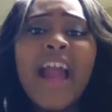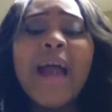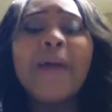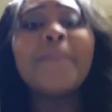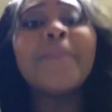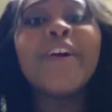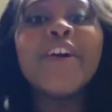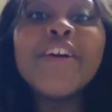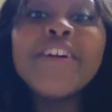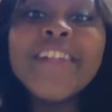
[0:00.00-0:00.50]

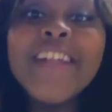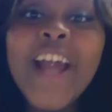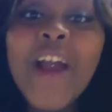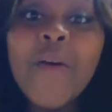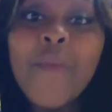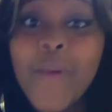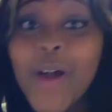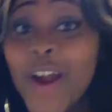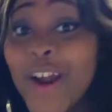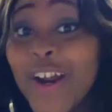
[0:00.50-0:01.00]
I'm currently
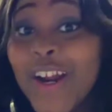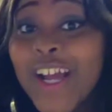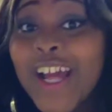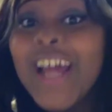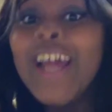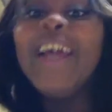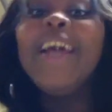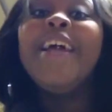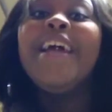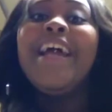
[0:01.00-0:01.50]
at work
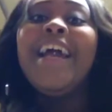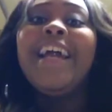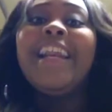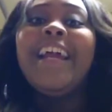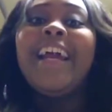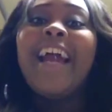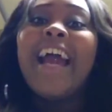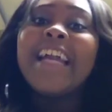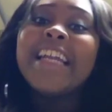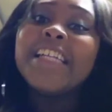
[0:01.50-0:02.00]
and
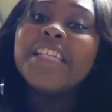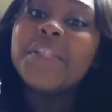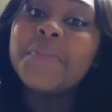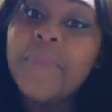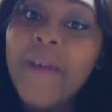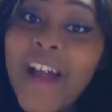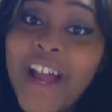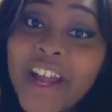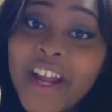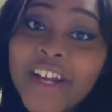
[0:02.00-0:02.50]
I got
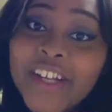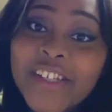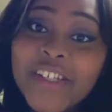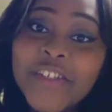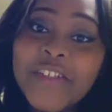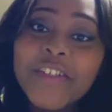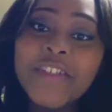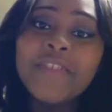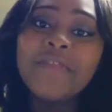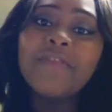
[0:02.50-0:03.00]
inspired
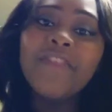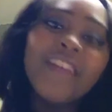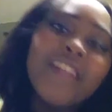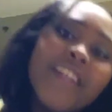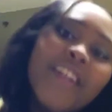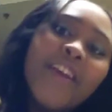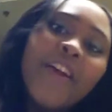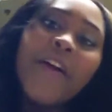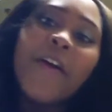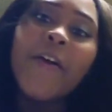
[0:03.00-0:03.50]
to the
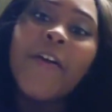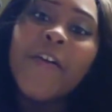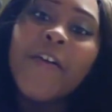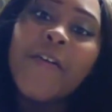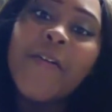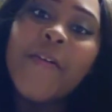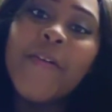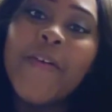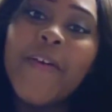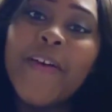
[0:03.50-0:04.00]
video.